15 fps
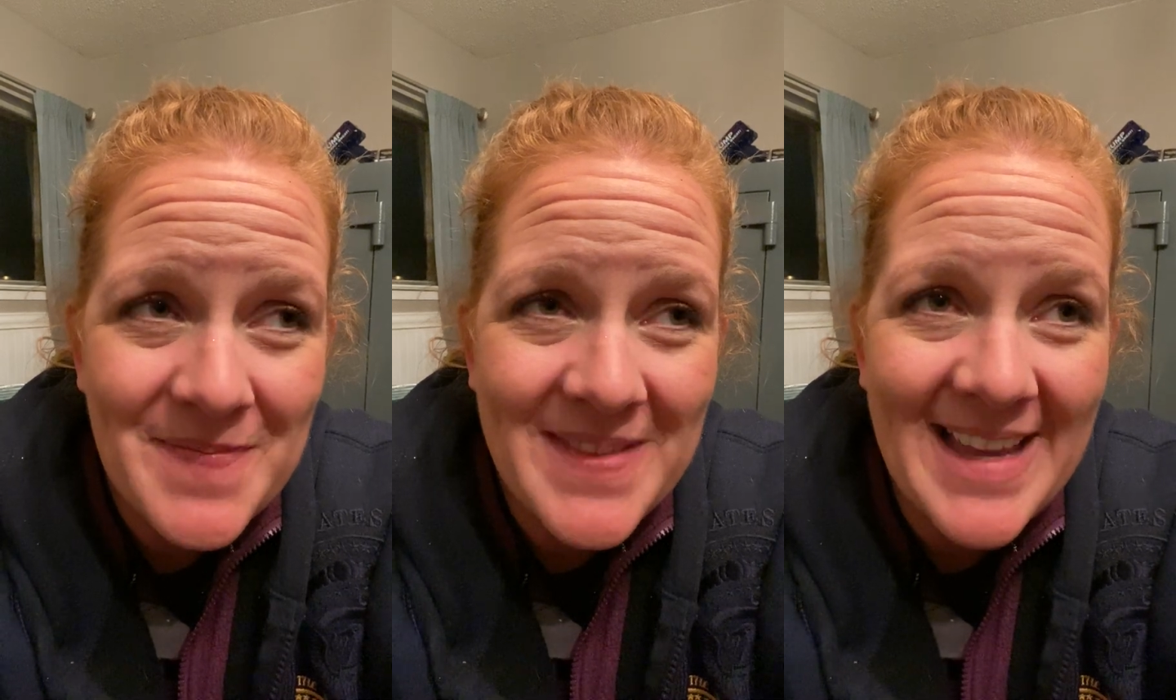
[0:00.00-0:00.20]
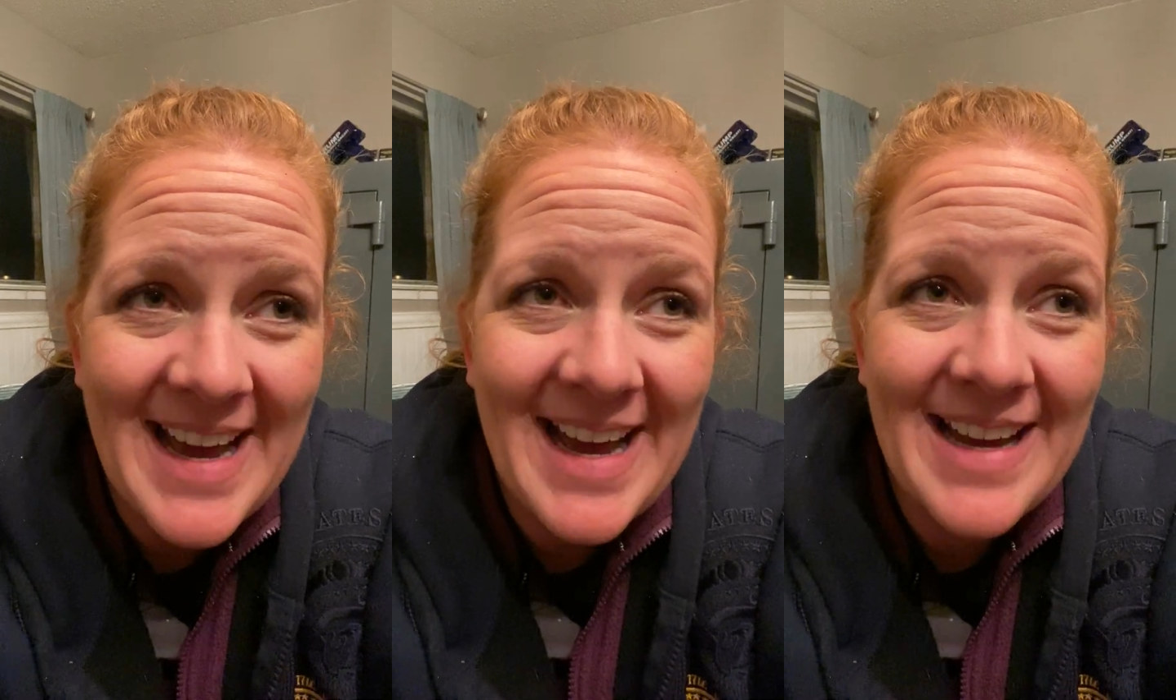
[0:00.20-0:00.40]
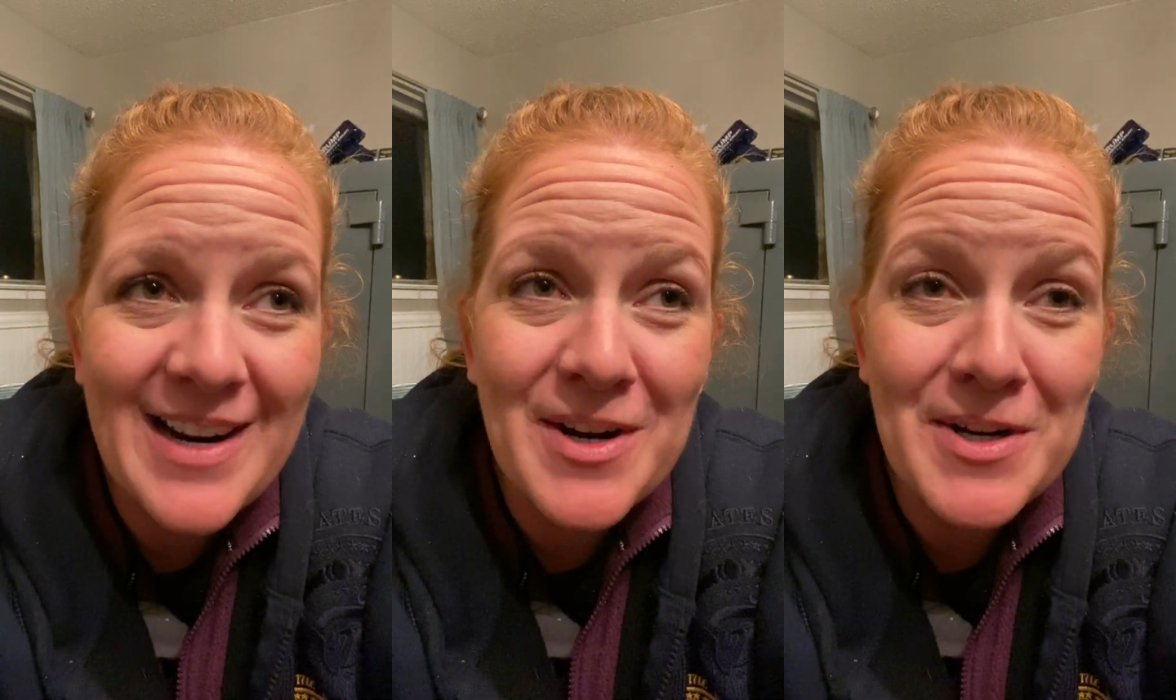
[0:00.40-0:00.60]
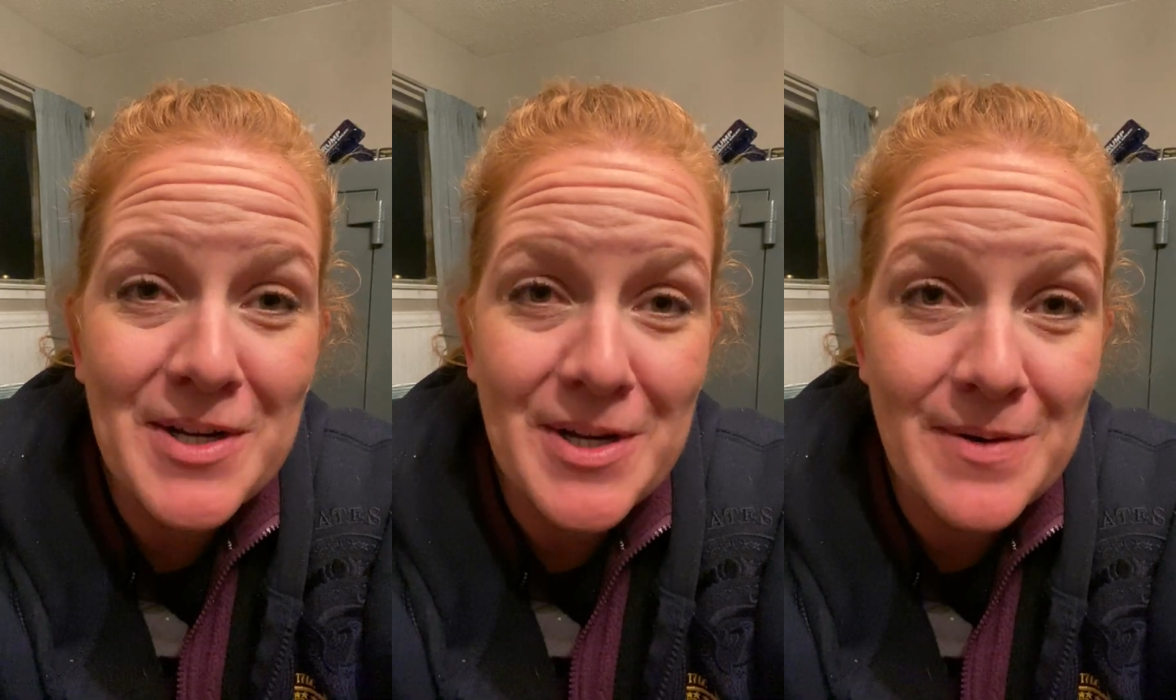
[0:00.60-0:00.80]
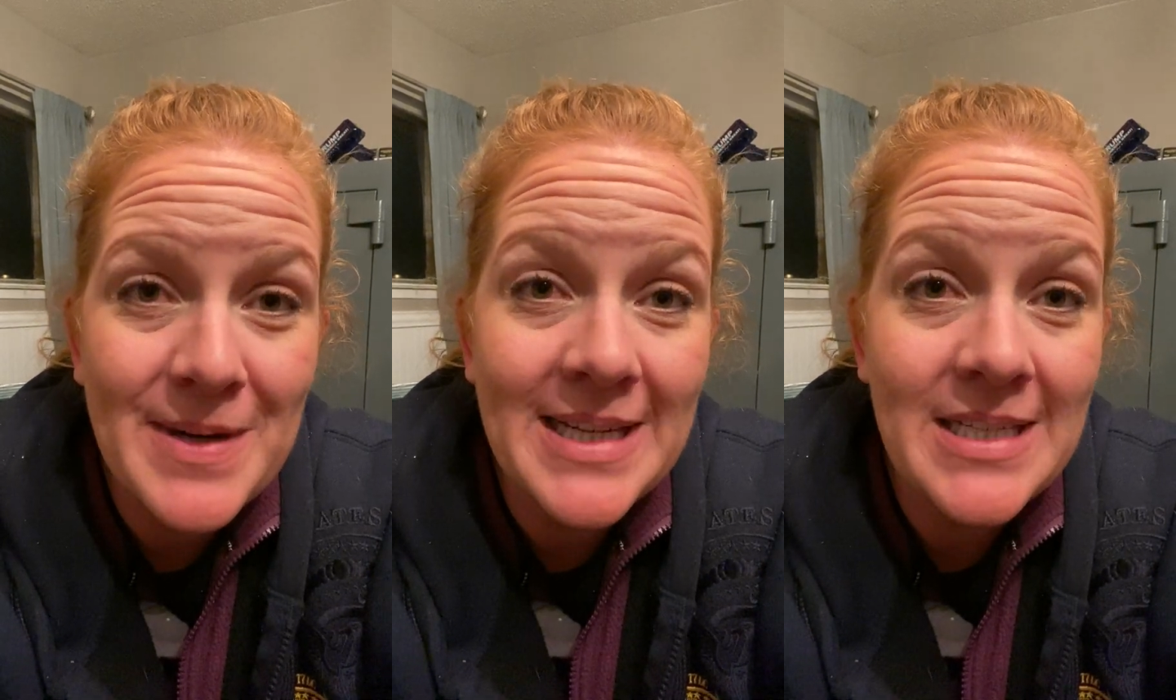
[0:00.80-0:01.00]
that are
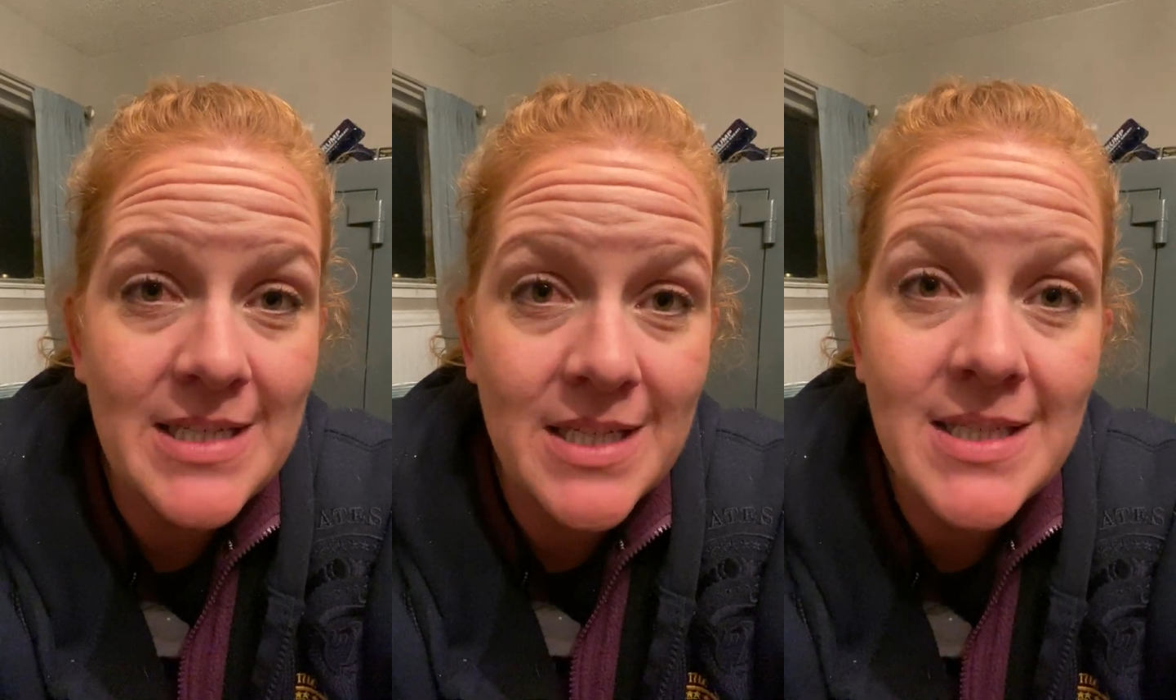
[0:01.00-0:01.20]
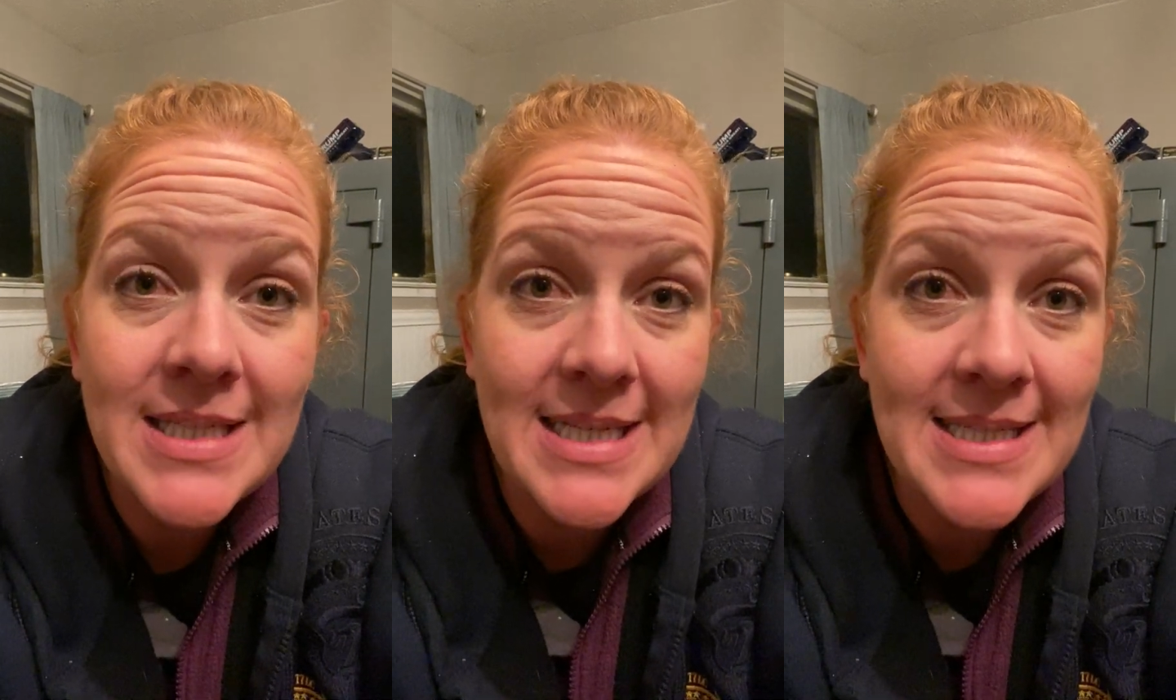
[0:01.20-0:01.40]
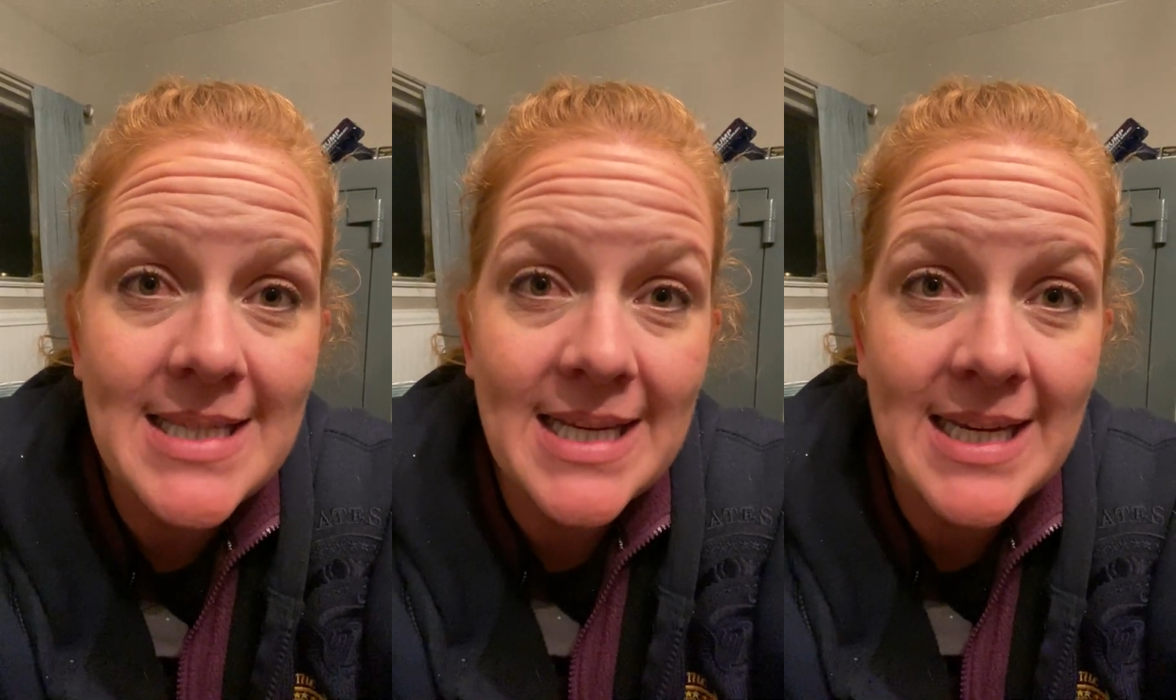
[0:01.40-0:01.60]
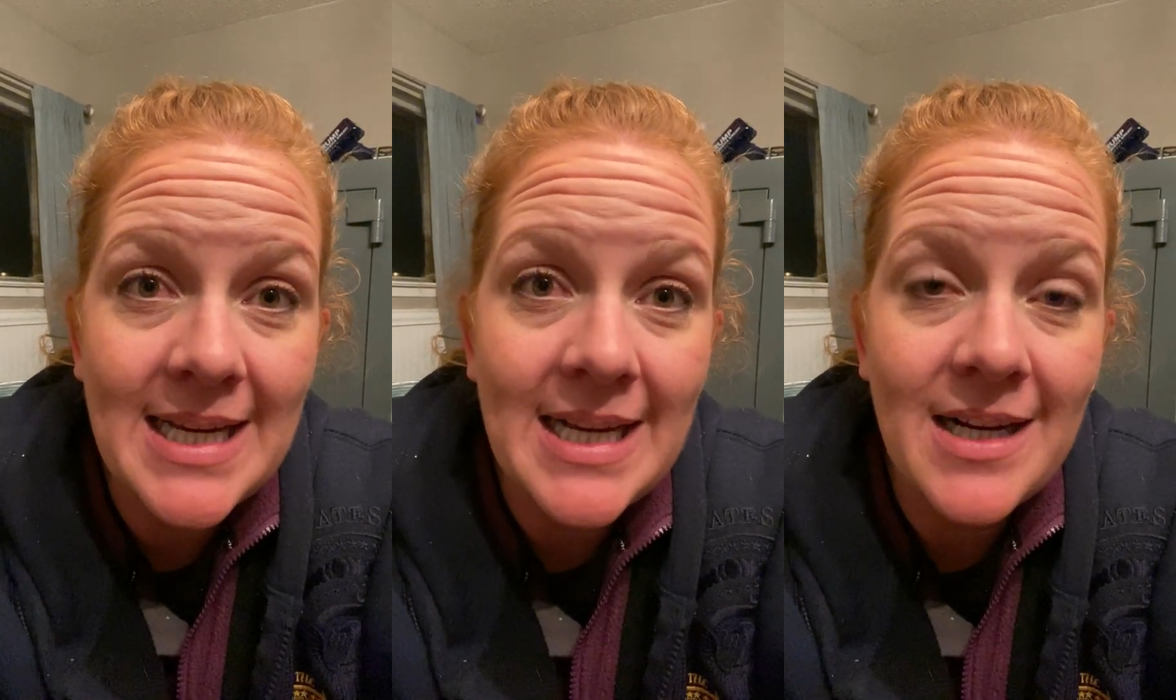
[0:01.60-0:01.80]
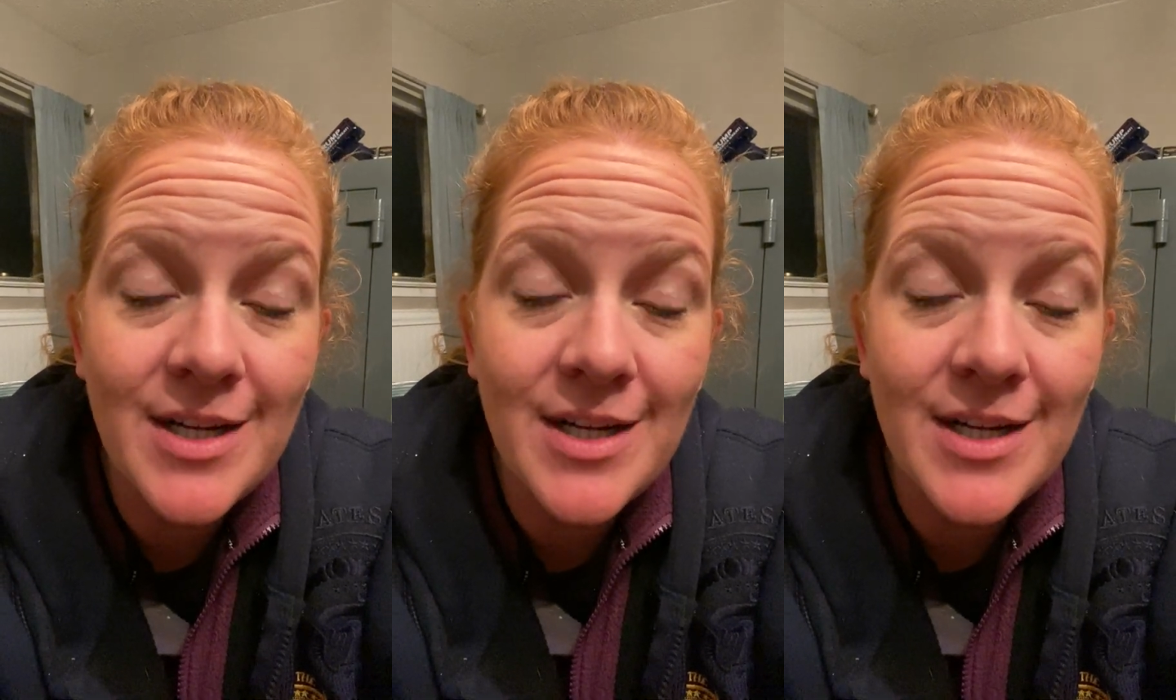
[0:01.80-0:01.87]
going to DC